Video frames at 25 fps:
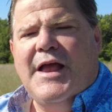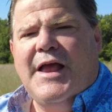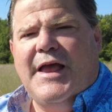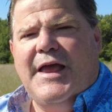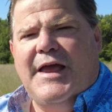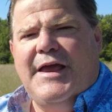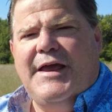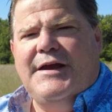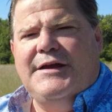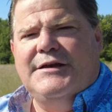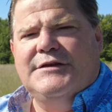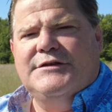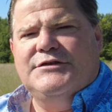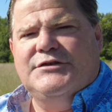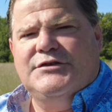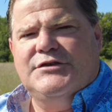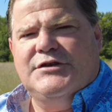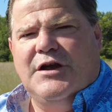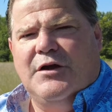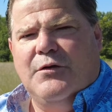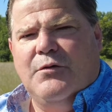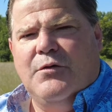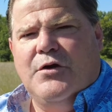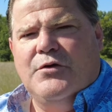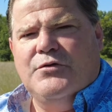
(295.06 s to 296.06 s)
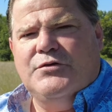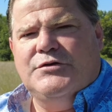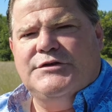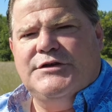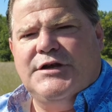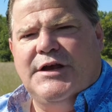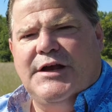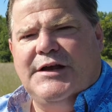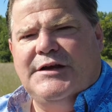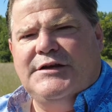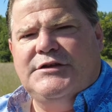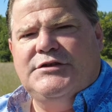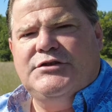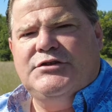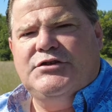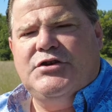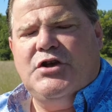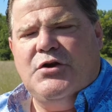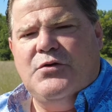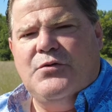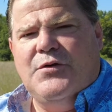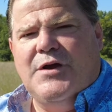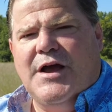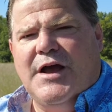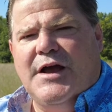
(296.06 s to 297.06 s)
806
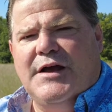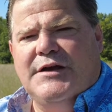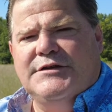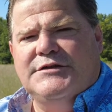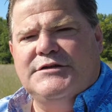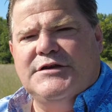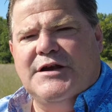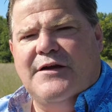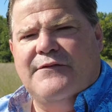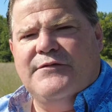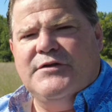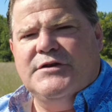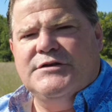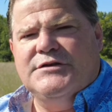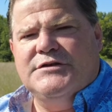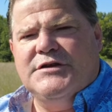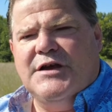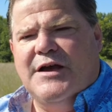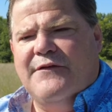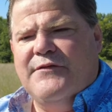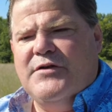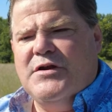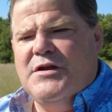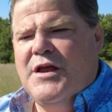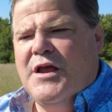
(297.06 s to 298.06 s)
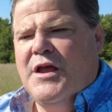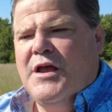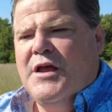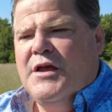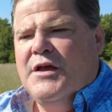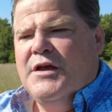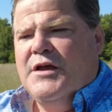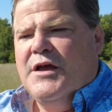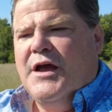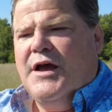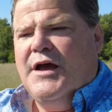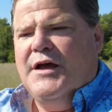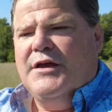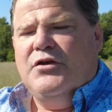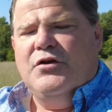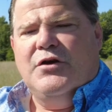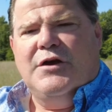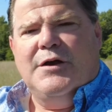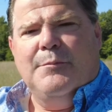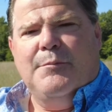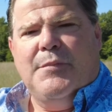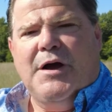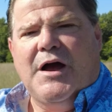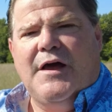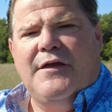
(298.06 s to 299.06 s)
2977. Uh, you
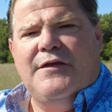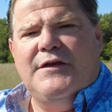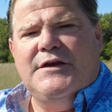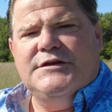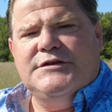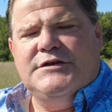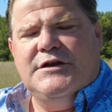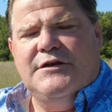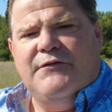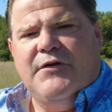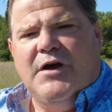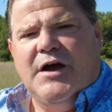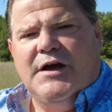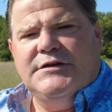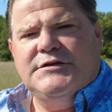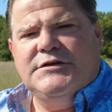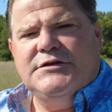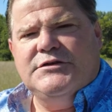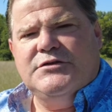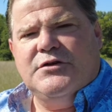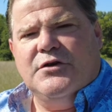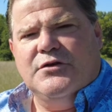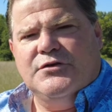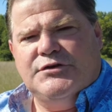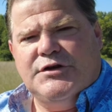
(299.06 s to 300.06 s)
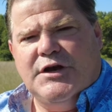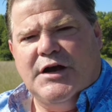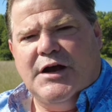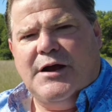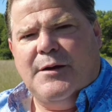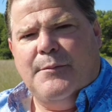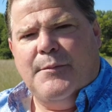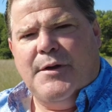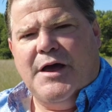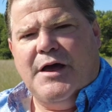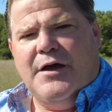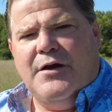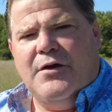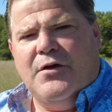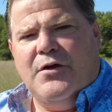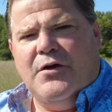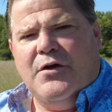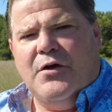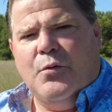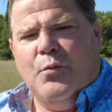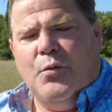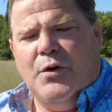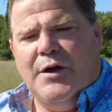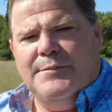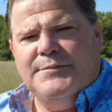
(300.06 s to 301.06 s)
can buy these devices or check them out on
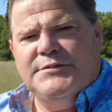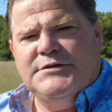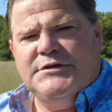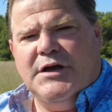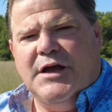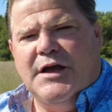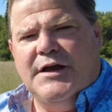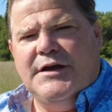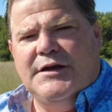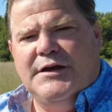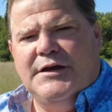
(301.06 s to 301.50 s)
our website,